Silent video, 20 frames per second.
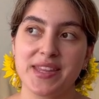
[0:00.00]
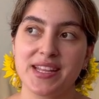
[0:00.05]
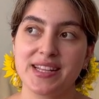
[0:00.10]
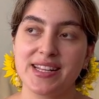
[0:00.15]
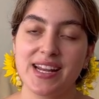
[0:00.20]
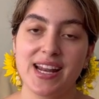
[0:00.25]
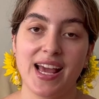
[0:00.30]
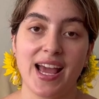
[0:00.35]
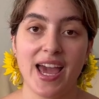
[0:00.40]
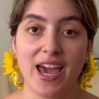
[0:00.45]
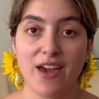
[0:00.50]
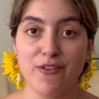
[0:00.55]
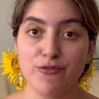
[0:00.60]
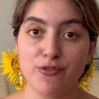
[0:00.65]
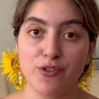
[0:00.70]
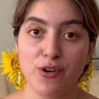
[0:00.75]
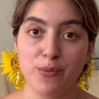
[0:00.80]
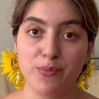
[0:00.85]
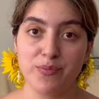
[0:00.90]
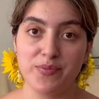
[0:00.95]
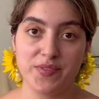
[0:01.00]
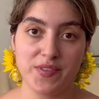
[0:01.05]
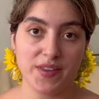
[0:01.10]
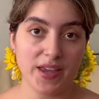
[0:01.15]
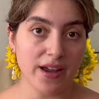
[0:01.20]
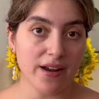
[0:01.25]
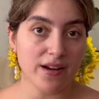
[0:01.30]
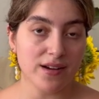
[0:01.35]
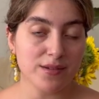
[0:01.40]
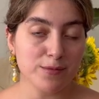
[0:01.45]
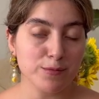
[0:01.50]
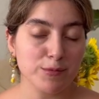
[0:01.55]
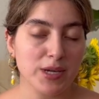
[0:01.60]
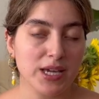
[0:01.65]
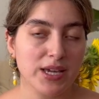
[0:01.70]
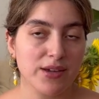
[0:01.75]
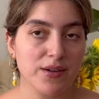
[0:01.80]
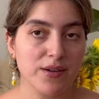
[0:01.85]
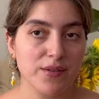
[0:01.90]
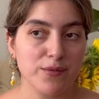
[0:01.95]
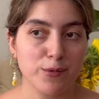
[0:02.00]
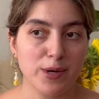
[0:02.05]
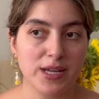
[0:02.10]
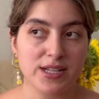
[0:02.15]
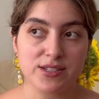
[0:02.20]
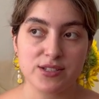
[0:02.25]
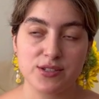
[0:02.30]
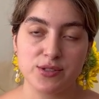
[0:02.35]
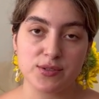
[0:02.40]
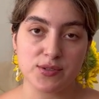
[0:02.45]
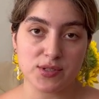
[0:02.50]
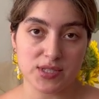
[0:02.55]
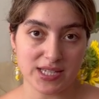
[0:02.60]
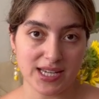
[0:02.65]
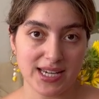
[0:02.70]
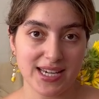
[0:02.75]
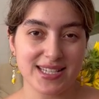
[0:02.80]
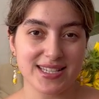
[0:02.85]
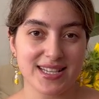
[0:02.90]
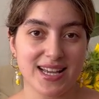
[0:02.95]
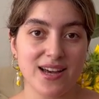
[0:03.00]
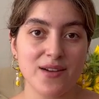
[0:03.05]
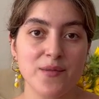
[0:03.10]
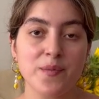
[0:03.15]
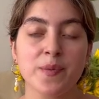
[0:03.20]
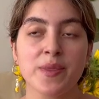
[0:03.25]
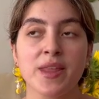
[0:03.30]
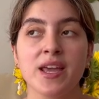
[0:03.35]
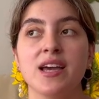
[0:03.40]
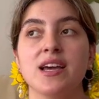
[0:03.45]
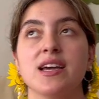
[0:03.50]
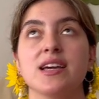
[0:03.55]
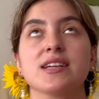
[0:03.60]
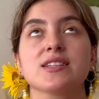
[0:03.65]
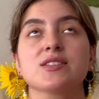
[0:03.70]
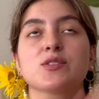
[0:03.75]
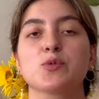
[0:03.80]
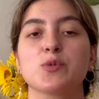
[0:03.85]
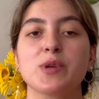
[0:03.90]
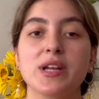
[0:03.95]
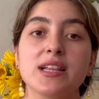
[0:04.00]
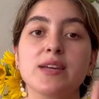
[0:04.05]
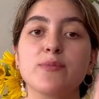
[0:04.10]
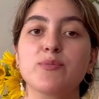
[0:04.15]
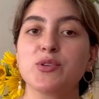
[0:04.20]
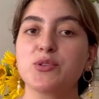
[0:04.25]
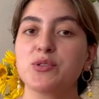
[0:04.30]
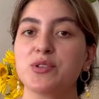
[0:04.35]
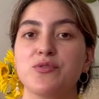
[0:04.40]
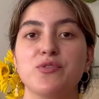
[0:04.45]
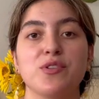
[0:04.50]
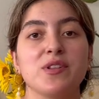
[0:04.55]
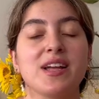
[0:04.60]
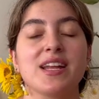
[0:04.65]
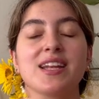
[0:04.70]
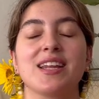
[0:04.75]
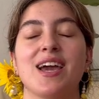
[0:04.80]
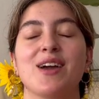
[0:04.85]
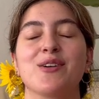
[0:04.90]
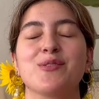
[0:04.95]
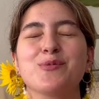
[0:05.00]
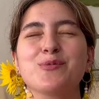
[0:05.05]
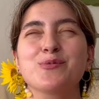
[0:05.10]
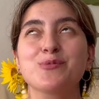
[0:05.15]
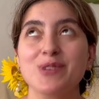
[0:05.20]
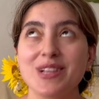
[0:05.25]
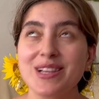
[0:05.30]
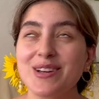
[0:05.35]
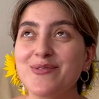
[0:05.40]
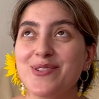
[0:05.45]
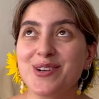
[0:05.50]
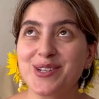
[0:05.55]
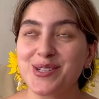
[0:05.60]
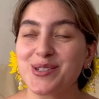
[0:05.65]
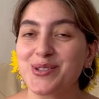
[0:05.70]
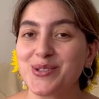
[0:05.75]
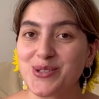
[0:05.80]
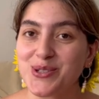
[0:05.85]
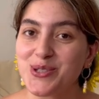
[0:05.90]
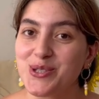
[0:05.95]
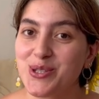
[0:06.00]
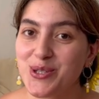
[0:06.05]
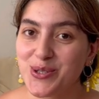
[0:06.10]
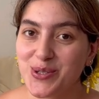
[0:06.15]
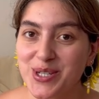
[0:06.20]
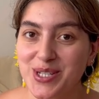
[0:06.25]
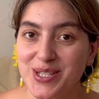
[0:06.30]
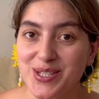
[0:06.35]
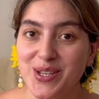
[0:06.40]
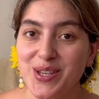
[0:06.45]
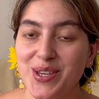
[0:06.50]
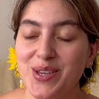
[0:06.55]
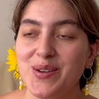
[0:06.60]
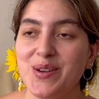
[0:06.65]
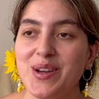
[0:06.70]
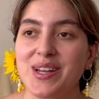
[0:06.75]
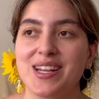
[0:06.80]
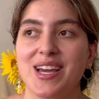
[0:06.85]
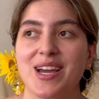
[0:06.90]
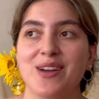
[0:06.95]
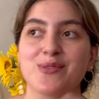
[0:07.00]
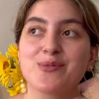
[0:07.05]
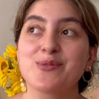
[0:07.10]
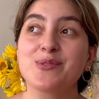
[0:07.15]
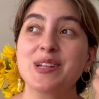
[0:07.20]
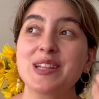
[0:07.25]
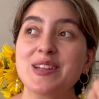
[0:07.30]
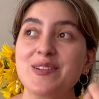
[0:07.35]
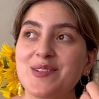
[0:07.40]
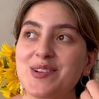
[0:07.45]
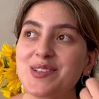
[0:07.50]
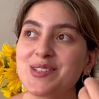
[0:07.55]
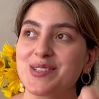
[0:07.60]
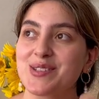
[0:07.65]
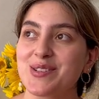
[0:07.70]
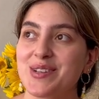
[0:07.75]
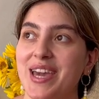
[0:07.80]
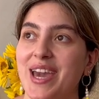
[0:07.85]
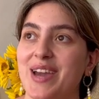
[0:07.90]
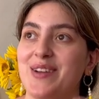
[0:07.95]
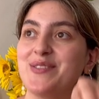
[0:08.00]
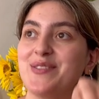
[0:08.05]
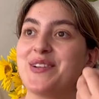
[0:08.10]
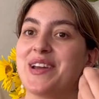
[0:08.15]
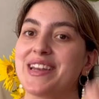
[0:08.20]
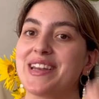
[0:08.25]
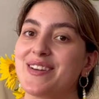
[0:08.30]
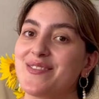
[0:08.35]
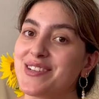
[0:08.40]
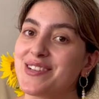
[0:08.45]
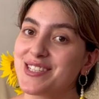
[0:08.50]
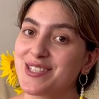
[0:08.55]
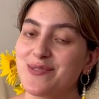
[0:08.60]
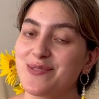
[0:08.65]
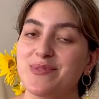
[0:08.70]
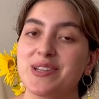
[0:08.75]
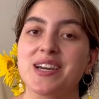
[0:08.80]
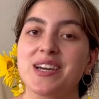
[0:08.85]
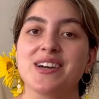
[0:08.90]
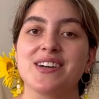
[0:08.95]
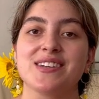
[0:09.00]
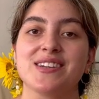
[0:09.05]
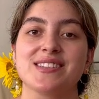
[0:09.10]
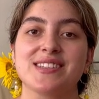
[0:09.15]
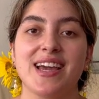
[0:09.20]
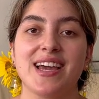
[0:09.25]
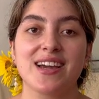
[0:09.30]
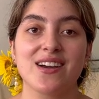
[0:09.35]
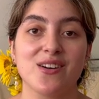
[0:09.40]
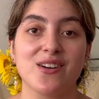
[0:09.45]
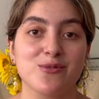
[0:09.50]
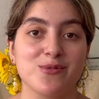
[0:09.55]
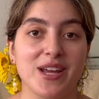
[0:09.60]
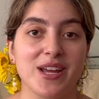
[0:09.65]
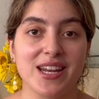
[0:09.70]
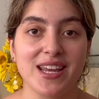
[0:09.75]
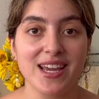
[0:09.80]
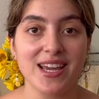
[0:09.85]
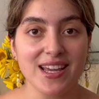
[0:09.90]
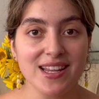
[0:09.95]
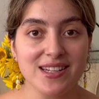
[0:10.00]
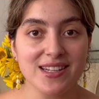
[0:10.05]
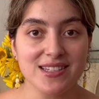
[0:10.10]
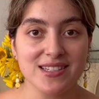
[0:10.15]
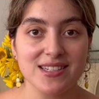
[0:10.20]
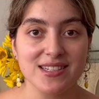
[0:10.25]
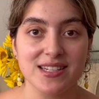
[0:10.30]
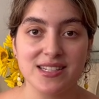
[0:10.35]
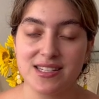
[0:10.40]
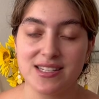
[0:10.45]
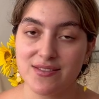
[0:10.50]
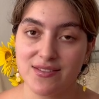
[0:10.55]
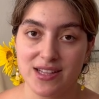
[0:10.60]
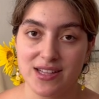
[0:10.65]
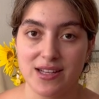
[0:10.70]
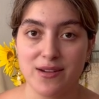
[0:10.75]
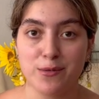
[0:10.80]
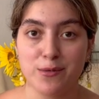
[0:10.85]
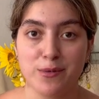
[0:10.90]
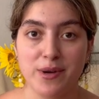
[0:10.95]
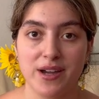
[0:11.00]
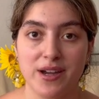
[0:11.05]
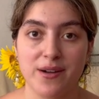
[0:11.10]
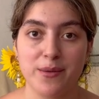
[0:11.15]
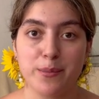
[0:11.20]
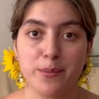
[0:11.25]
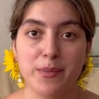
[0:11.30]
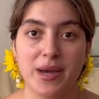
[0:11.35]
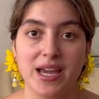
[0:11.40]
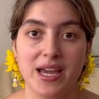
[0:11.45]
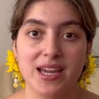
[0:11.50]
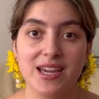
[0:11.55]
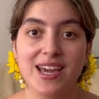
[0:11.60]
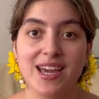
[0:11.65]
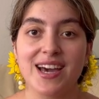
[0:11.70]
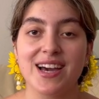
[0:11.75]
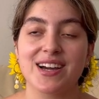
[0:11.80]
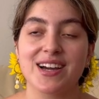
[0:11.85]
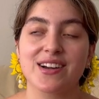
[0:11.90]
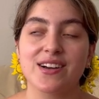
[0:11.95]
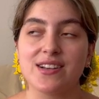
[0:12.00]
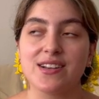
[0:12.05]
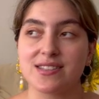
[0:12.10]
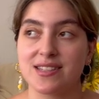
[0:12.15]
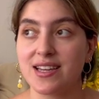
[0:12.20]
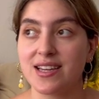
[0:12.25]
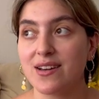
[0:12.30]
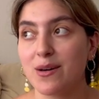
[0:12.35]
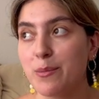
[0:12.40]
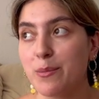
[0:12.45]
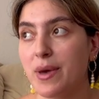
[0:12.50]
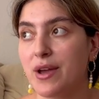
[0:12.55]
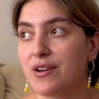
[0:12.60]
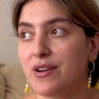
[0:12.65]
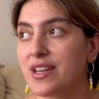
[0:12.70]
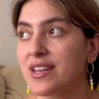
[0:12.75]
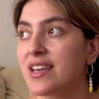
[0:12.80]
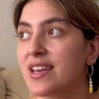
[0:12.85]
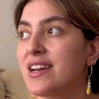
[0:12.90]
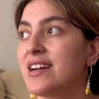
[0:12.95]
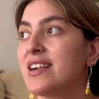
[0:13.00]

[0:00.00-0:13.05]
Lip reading: have from there. We went to Stresa. It's really beautiful and I really wanted to show it to you, and I really wanted to get ready with you because I got ready in the villa where my cousin got married.